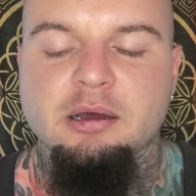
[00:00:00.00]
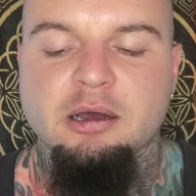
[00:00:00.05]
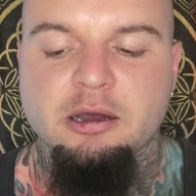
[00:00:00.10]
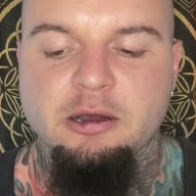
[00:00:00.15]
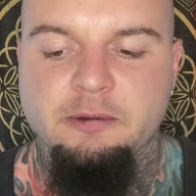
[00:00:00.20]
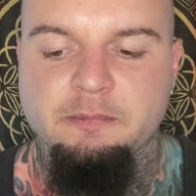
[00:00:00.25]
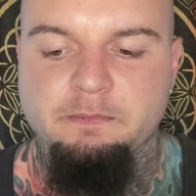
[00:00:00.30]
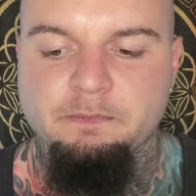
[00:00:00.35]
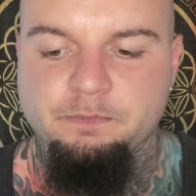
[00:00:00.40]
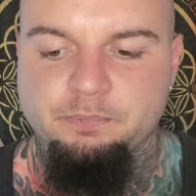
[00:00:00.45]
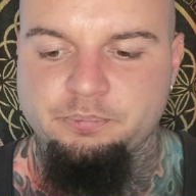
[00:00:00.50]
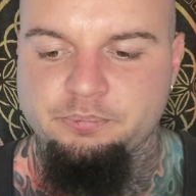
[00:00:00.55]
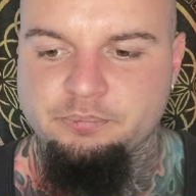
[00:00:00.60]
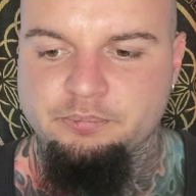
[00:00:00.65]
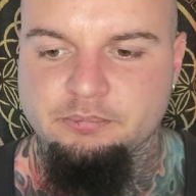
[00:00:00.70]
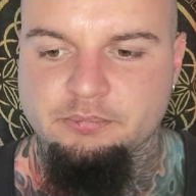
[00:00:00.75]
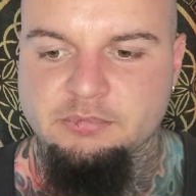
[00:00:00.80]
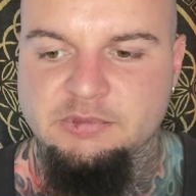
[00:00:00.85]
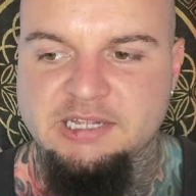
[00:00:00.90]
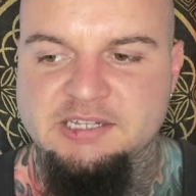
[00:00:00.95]
Um,
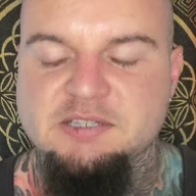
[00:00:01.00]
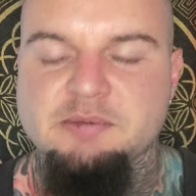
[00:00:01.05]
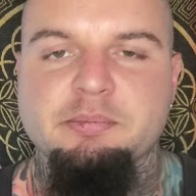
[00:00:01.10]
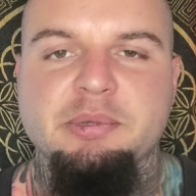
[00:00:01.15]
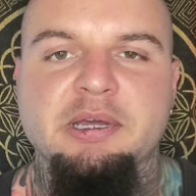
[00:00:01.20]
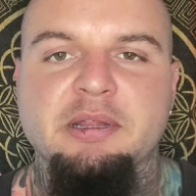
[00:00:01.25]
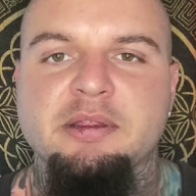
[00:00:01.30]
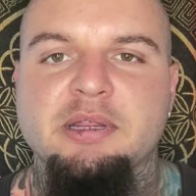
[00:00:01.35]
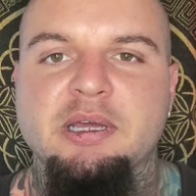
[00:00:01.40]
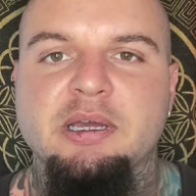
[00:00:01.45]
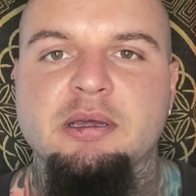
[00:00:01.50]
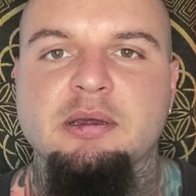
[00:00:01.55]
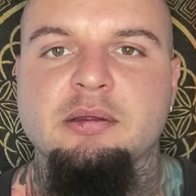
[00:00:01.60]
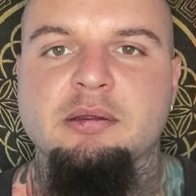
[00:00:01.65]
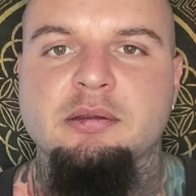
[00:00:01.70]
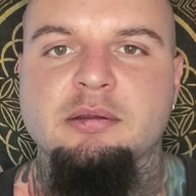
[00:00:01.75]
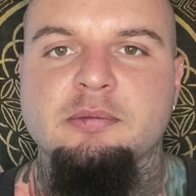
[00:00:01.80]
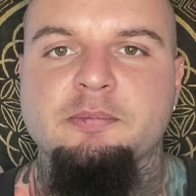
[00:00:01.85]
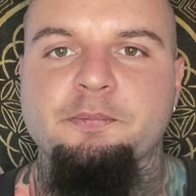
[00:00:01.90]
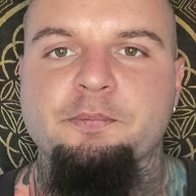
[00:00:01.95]
that's a big thing
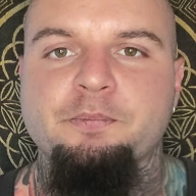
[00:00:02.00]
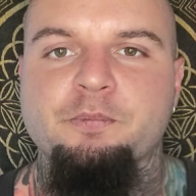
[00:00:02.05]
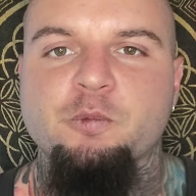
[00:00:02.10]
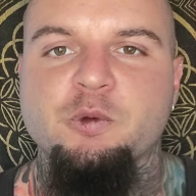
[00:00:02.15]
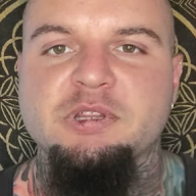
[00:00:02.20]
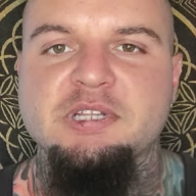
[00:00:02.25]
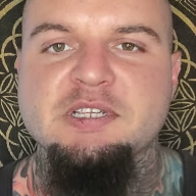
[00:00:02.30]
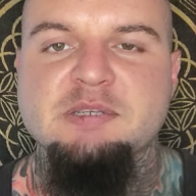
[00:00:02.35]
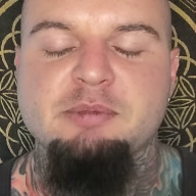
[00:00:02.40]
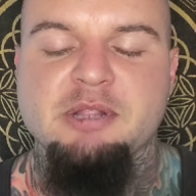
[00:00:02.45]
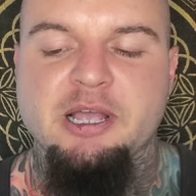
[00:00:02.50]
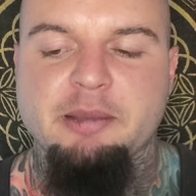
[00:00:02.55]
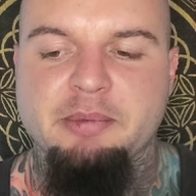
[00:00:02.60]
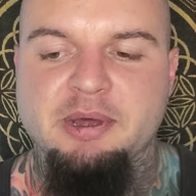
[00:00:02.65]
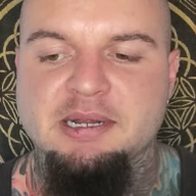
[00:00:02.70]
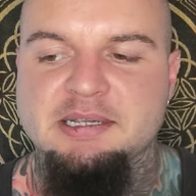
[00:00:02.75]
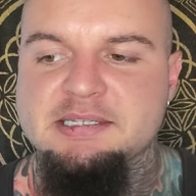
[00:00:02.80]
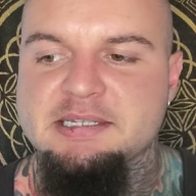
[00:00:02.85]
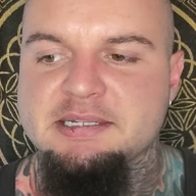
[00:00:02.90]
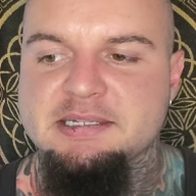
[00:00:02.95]
with these plant
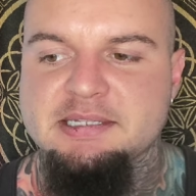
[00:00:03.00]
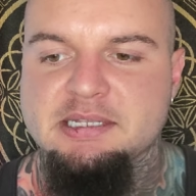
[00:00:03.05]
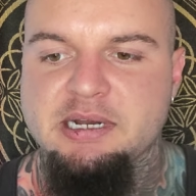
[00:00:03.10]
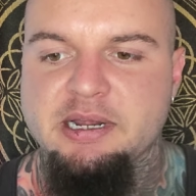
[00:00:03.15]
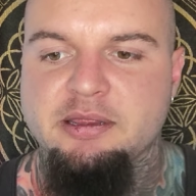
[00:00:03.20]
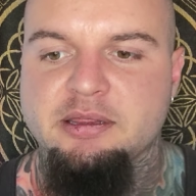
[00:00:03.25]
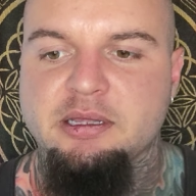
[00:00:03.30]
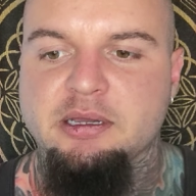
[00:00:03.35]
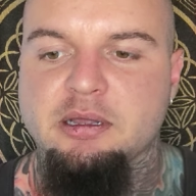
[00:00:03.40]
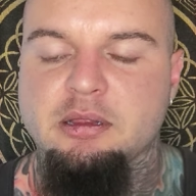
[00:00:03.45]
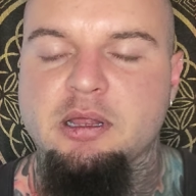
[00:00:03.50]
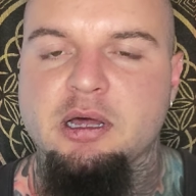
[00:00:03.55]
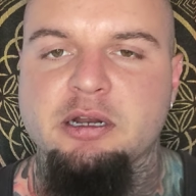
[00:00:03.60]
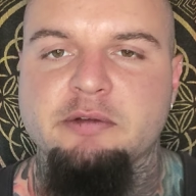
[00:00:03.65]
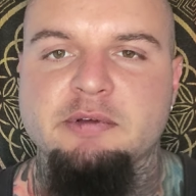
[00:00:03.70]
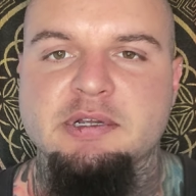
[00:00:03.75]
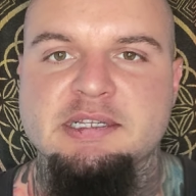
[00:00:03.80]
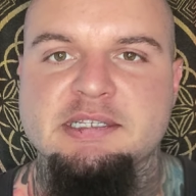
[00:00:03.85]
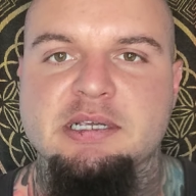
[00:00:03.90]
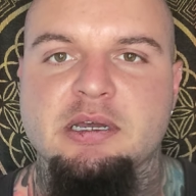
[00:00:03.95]
medicines that I think a lot
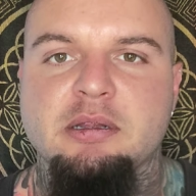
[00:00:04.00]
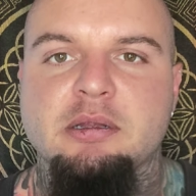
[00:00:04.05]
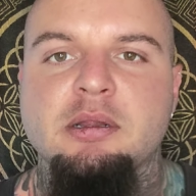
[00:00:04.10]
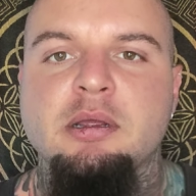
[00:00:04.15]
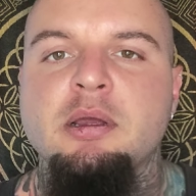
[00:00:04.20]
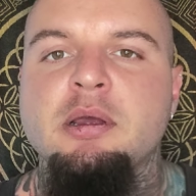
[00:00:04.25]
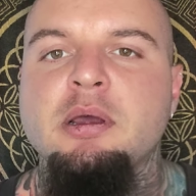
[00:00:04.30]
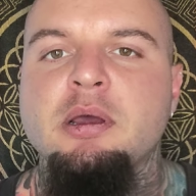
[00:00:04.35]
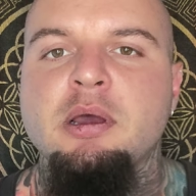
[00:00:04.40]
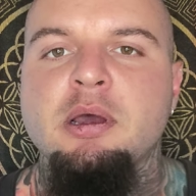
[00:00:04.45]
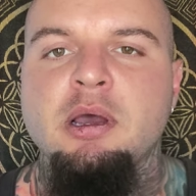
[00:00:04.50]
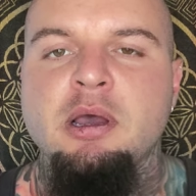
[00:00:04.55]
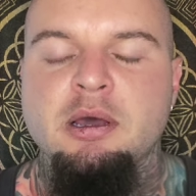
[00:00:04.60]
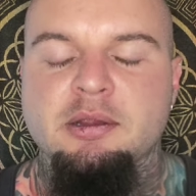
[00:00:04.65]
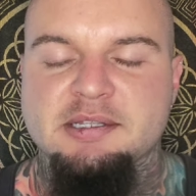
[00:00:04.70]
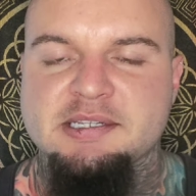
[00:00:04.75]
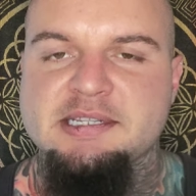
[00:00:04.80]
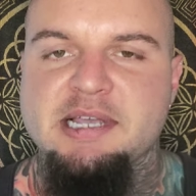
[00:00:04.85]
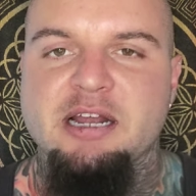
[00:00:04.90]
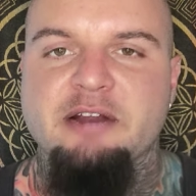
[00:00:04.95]
of us on
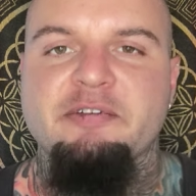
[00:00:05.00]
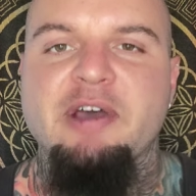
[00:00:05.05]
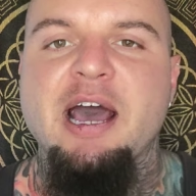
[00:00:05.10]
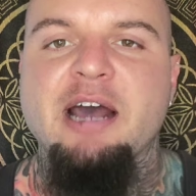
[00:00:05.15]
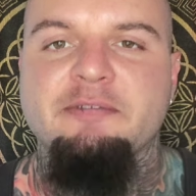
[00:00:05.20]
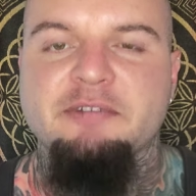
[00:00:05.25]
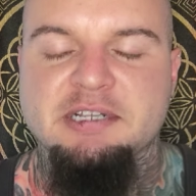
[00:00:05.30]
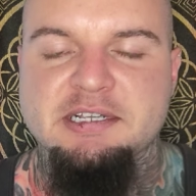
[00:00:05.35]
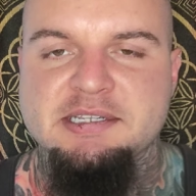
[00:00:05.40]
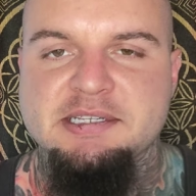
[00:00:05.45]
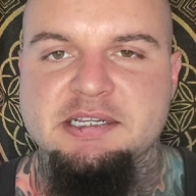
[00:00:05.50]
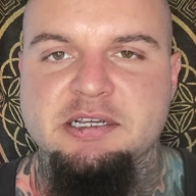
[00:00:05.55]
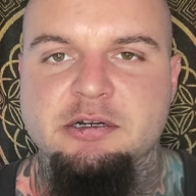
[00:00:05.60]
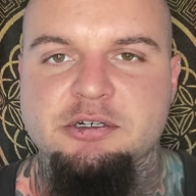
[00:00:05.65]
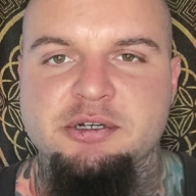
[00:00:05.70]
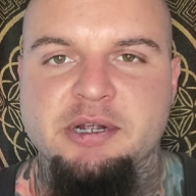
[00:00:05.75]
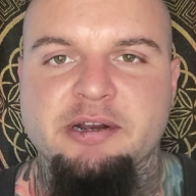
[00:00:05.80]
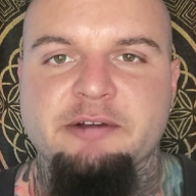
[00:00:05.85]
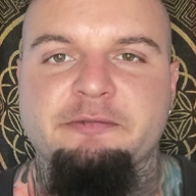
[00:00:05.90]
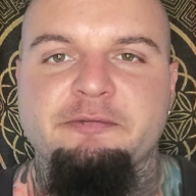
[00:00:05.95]
the side of advocacy
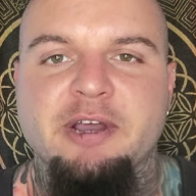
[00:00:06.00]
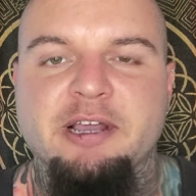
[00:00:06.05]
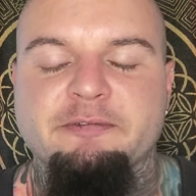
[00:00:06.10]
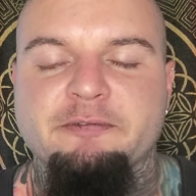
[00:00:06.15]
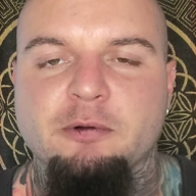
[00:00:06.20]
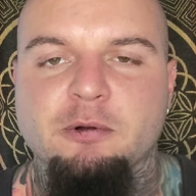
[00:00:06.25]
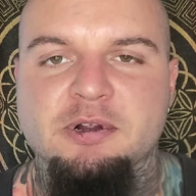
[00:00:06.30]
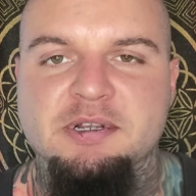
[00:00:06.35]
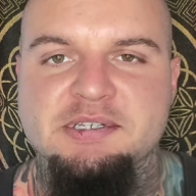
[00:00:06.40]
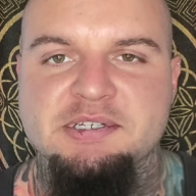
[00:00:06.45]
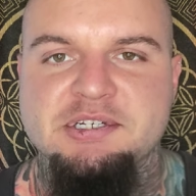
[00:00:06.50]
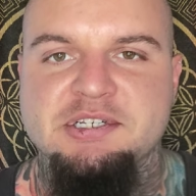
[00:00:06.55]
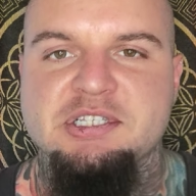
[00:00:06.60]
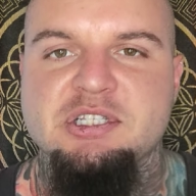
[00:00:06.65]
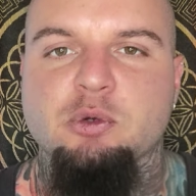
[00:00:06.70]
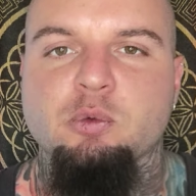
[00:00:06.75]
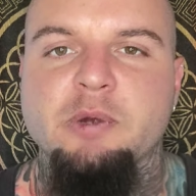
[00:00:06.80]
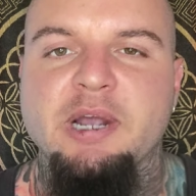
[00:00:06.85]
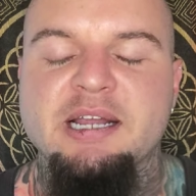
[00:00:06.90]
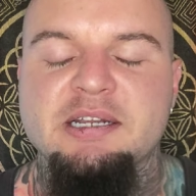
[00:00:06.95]
are trying to fight for is
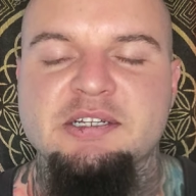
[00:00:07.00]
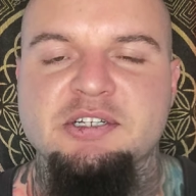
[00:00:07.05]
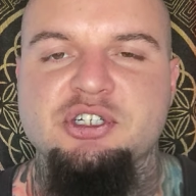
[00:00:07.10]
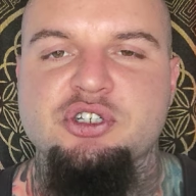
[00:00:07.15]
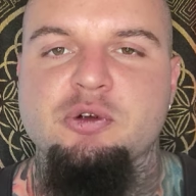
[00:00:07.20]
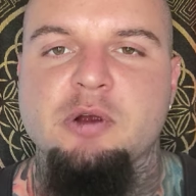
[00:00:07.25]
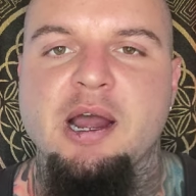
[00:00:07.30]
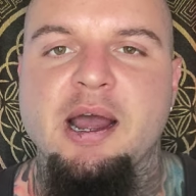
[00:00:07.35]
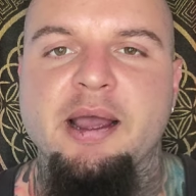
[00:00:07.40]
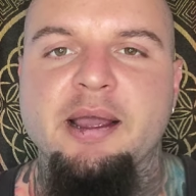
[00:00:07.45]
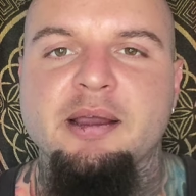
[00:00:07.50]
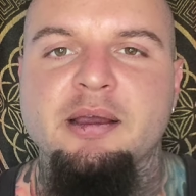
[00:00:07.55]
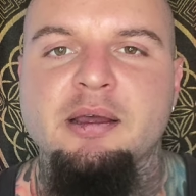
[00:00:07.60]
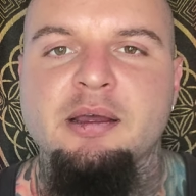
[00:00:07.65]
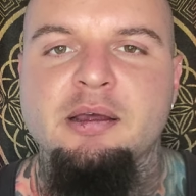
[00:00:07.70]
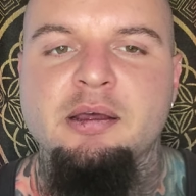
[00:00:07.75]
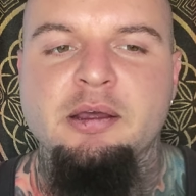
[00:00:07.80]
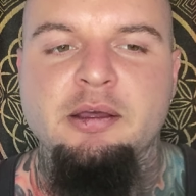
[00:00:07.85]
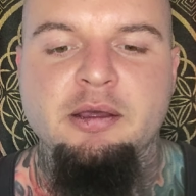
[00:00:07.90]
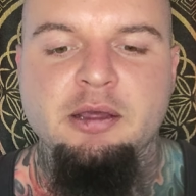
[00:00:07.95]
just the right to try.
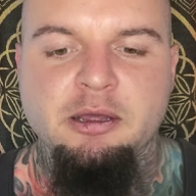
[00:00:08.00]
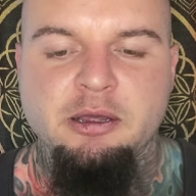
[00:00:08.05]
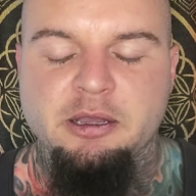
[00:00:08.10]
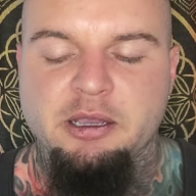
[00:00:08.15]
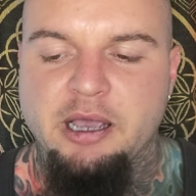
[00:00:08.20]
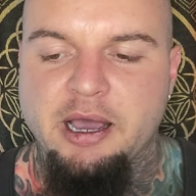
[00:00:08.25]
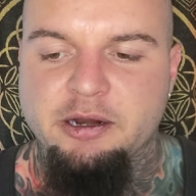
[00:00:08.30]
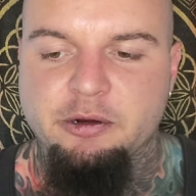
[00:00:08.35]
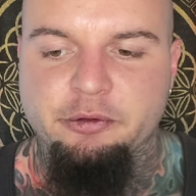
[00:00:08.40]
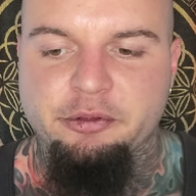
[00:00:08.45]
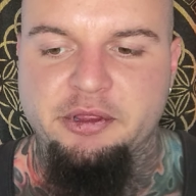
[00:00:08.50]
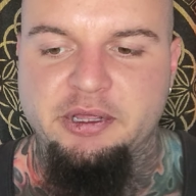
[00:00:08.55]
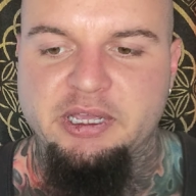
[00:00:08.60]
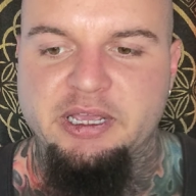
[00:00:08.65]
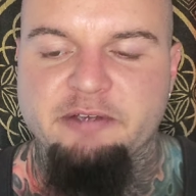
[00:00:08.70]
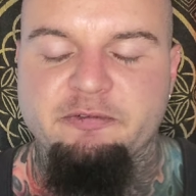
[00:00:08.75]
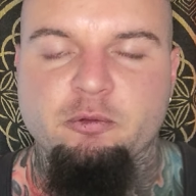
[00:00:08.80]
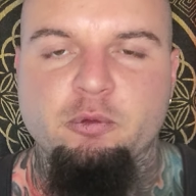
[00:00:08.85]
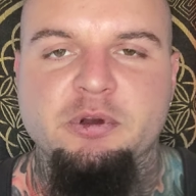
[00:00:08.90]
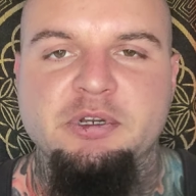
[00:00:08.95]
I don't
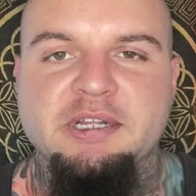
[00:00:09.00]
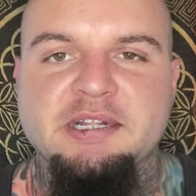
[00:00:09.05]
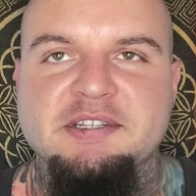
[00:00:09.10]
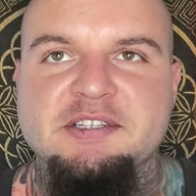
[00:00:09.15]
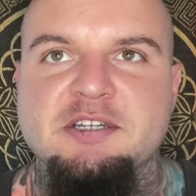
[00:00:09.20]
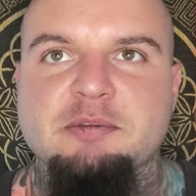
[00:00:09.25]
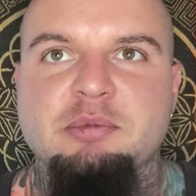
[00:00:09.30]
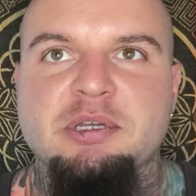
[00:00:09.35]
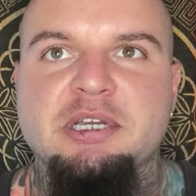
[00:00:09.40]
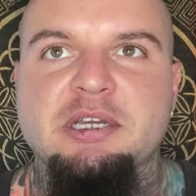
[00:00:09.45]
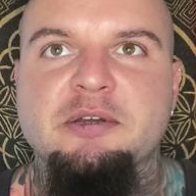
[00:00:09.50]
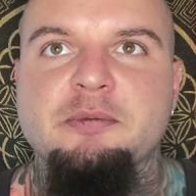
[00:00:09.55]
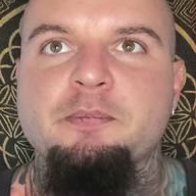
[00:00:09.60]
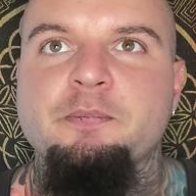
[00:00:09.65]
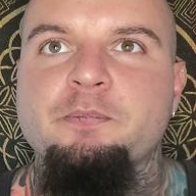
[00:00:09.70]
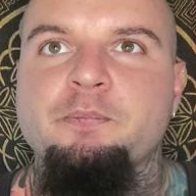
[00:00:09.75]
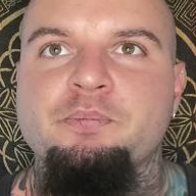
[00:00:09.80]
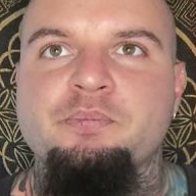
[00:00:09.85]
think everyone needs to be